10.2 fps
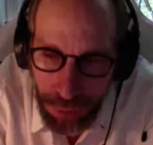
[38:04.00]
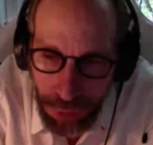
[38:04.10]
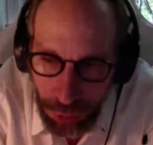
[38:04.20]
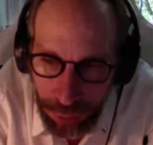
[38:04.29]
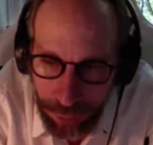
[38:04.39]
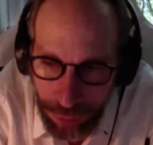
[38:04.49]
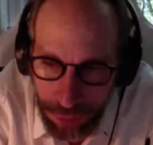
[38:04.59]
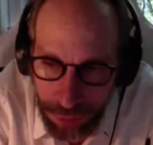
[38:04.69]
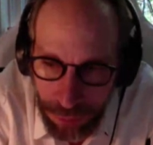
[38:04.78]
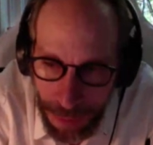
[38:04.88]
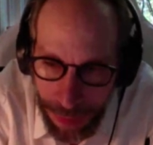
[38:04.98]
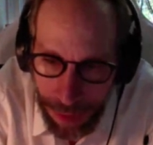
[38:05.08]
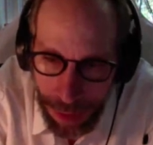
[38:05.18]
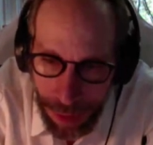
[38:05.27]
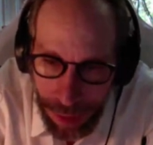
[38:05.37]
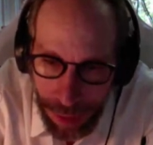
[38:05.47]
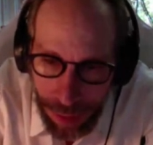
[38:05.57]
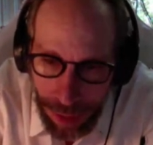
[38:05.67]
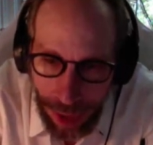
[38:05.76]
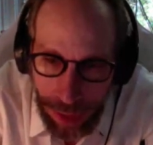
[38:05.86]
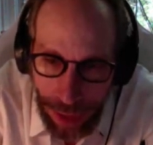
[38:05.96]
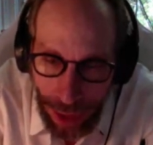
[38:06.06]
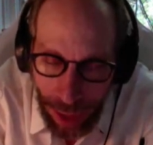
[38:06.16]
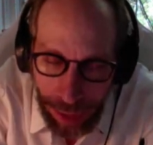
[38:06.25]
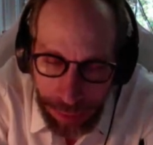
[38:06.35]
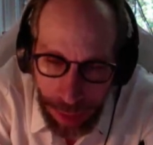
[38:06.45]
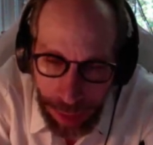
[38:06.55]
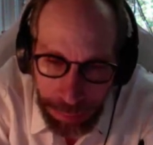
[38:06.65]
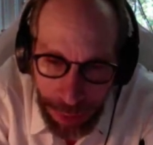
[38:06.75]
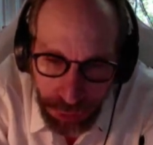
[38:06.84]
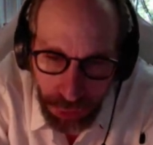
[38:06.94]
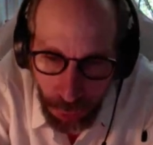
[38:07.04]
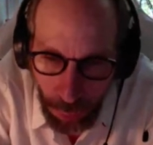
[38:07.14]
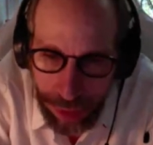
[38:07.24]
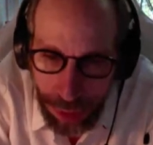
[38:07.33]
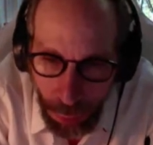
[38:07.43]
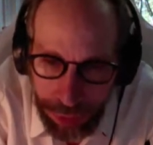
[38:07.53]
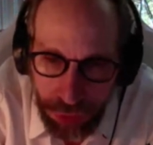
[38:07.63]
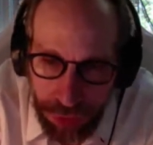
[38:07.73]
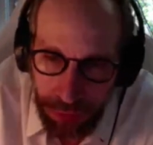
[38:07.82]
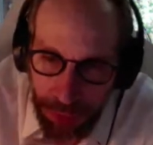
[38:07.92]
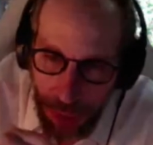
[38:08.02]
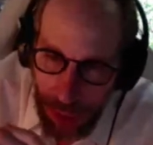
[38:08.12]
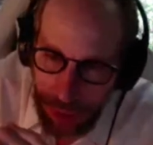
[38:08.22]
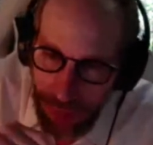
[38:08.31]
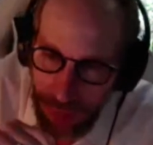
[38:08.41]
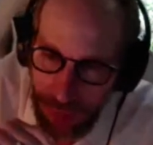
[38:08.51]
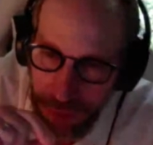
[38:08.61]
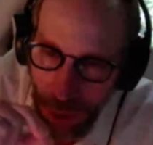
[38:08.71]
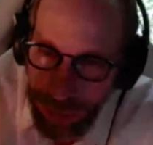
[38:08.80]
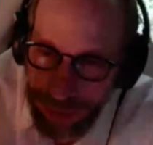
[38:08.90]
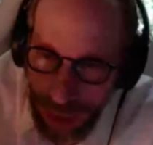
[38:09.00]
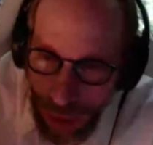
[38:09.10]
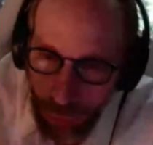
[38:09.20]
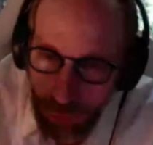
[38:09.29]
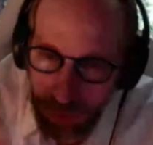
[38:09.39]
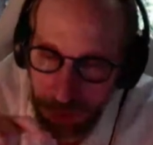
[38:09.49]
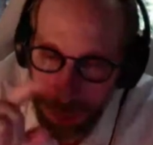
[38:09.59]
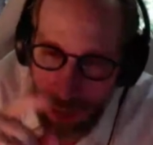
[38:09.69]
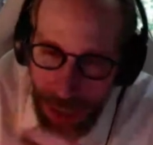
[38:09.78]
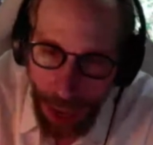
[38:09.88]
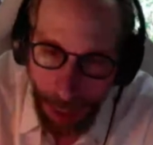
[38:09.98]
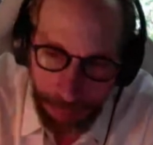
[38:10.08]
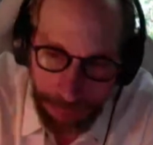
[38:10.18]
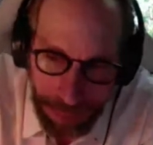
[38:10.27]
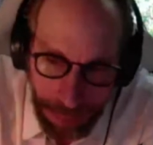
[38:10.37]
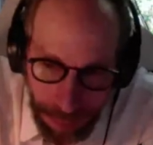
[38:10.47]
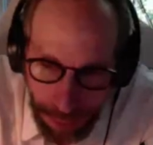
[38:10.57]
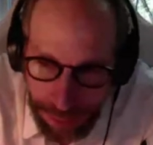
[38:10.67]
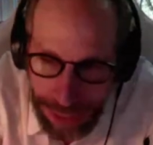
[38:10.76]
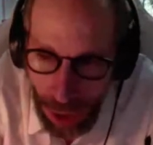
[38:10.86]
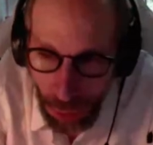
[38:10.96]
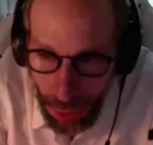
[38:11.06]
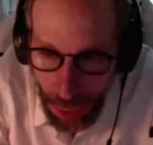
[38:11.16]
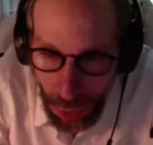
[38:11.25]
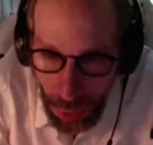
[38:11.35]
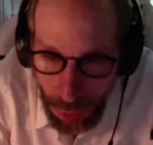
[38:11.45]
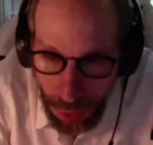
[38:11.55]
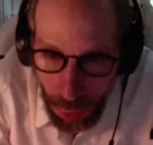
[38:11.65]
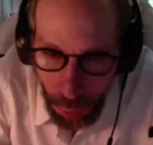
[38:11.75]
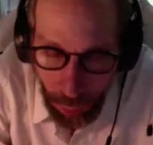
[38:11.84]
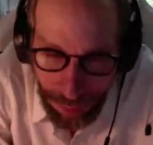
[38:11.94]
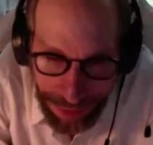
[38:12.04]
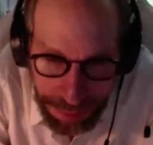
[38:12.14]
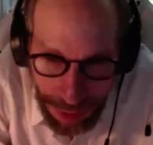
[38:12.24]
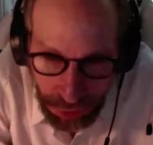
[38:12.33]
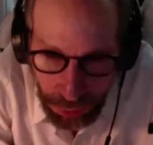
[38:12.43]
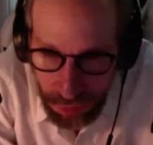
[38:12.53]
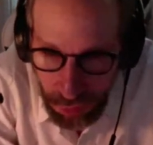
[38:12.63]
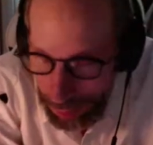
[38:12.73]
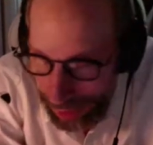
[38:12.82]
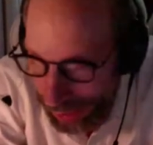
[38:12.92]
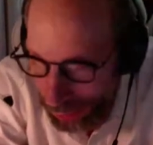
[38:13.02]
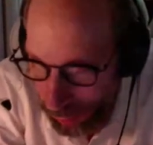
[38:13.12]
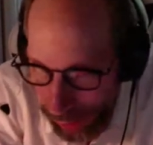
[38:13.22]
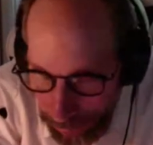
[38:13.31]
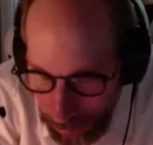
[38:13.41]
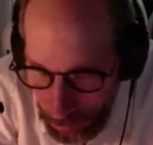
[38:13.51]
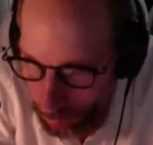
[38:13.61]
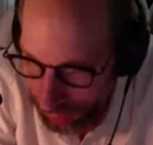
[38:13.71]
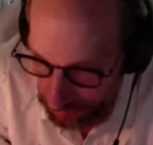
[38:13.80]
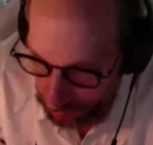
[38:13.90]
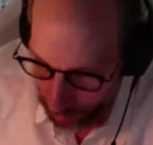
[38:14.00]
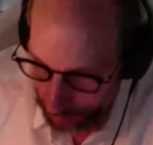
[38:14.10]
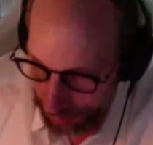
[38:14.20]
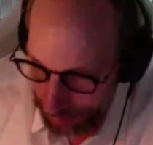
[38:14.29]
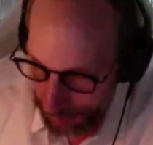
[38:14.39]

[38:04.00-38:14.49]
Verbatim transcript: of the universe and, and, and measure the rate at which it's, is it slowing down or speeding up? Now, when these measurements were made, everyone assumed,